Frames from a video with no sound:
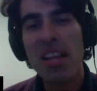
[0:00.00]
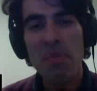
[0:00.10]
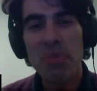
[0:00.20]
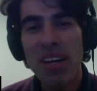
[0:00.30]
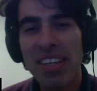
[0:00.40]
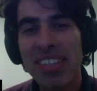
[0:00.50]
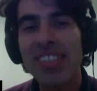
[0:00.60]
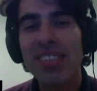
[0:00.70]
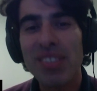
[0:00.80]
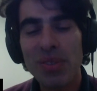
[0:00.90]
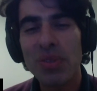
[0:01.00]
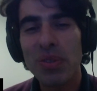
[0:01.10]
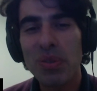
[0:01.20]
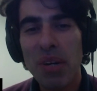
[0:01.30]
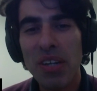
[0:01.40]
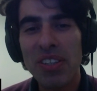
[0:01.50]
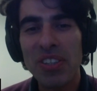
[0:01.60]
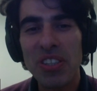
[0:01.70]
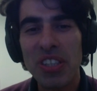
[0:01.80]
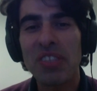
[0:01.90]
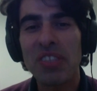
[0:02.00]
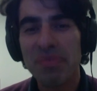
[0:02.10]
applying it to biology.